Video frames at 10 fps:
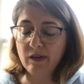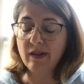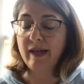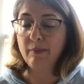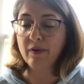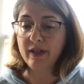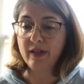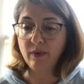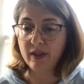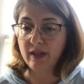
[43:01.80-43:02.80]

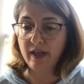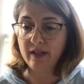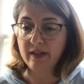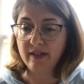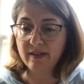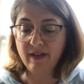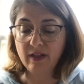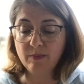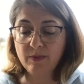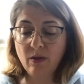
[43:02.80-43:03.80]
collaborated with and
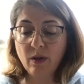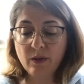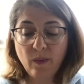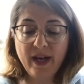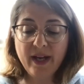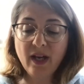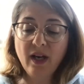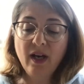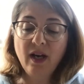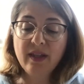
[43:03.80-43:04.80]
developed along the way.
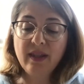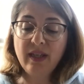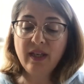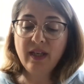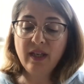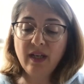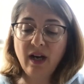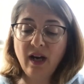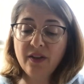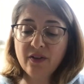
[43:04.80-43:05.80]
The
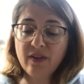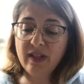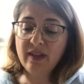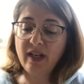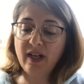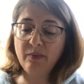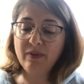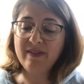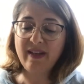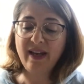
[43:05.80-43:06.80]
other thing that I
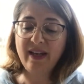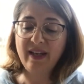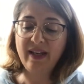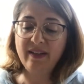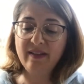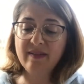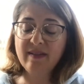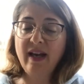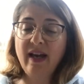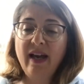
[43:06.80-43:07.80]
would say is
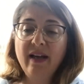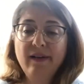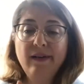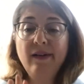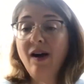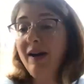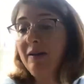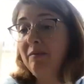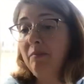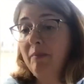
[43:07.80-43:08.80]

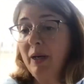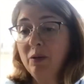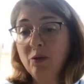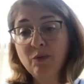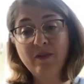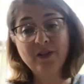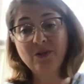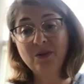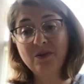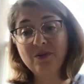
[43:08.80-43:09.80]
non-medical
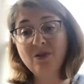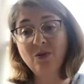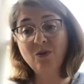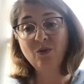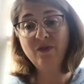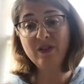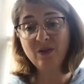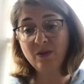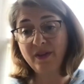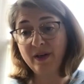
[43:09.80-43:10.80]
professionals, so
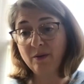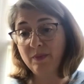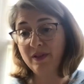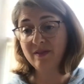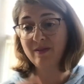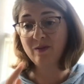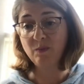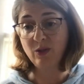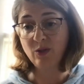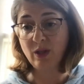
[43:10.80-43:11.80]
physical therapists,
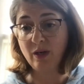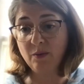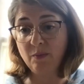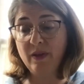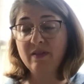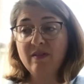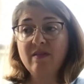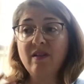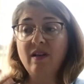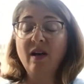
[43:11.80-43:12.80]
speech
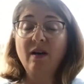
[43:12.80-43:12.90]
therapists,